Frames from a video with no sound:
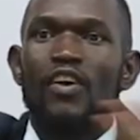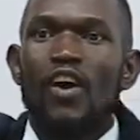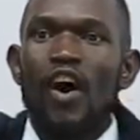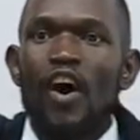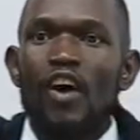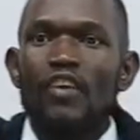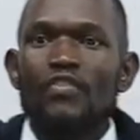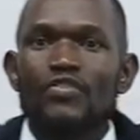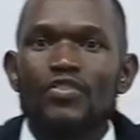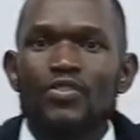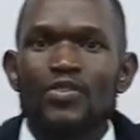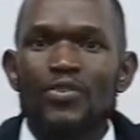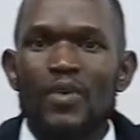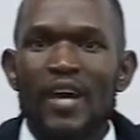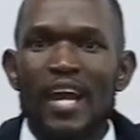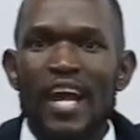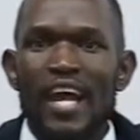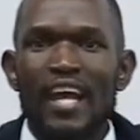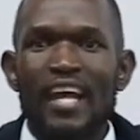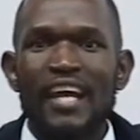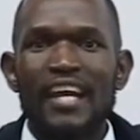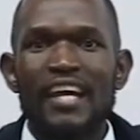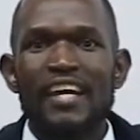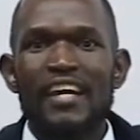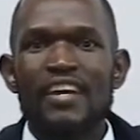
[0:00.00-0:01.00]
off the
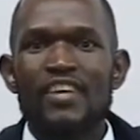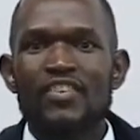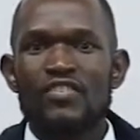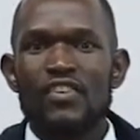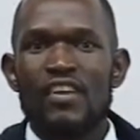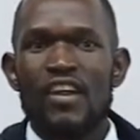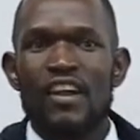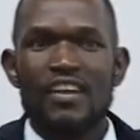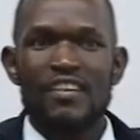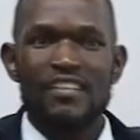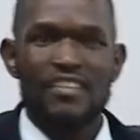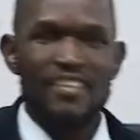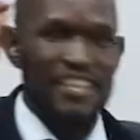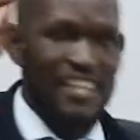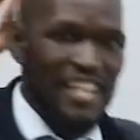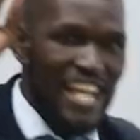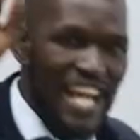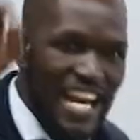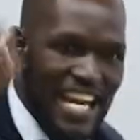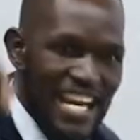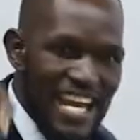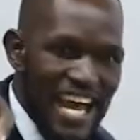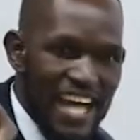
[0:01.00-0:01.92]
way so that they